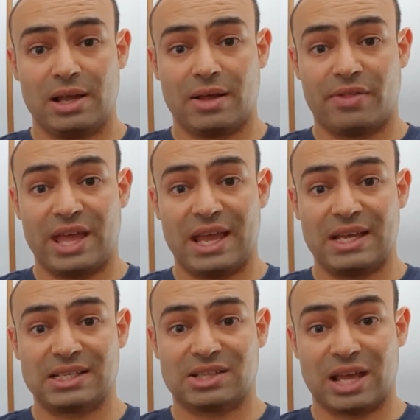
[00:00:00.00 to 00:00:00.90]

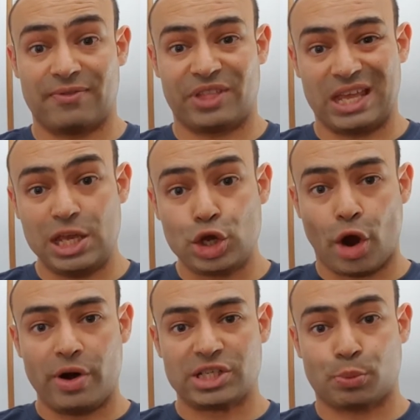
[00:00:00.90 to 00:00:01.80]
There's the
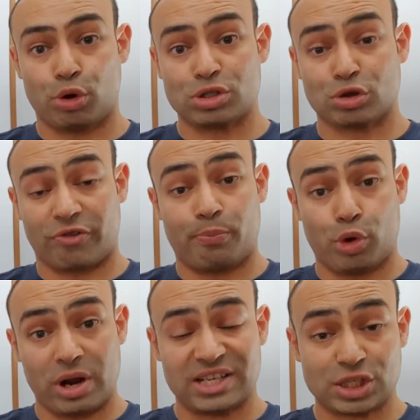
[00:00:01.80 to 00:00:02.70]
ego is sort of
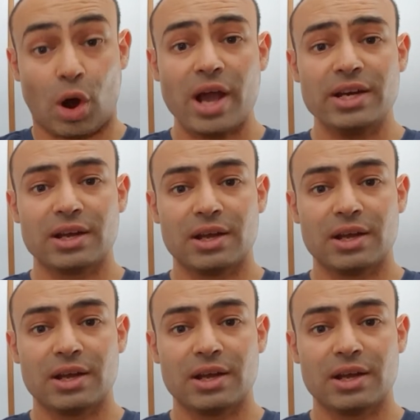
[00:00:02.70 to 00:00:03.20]
put aside,